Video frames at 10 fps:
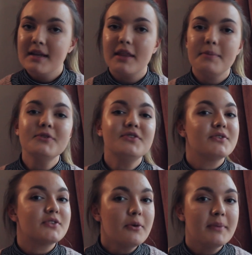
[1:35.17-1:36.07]
Now the person who
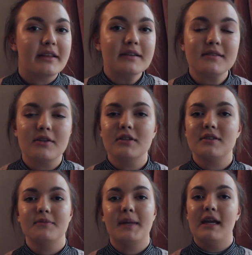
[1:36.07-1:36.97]
sold me this sold it
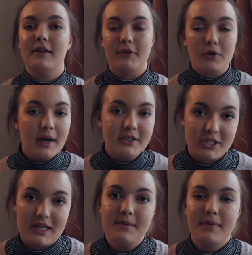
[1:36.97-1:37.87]
to me for quite
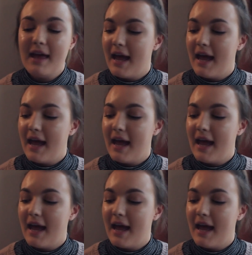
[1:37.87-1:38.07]
cheap,